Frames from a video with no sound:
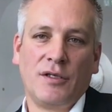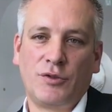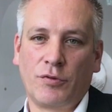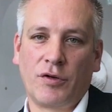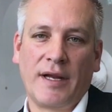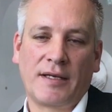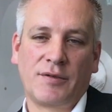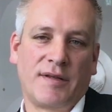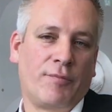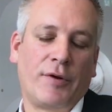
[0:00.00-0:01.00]
to connect
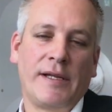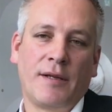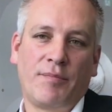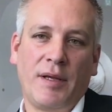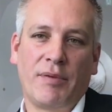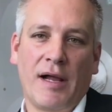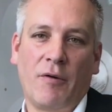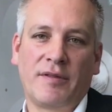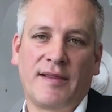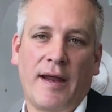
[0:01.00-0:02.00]
to the brilliant people
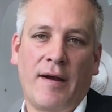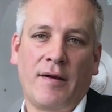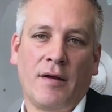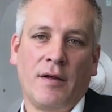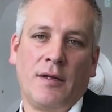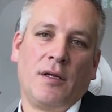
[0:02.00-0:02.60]
out there